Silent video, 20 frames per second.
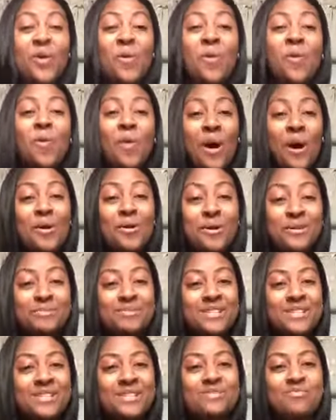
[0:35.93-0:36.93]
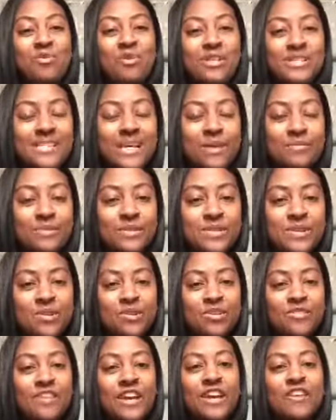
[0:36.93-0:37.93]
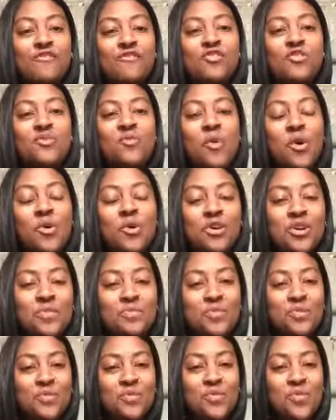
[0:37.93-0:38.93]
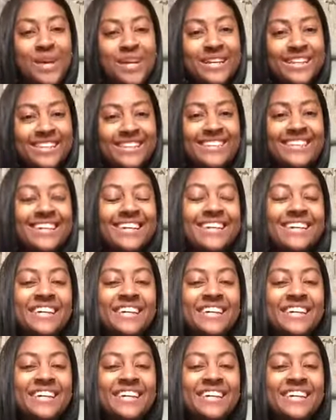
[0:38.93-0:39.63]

Welcome to this morning's episode of If You Woke Up, You're Winning.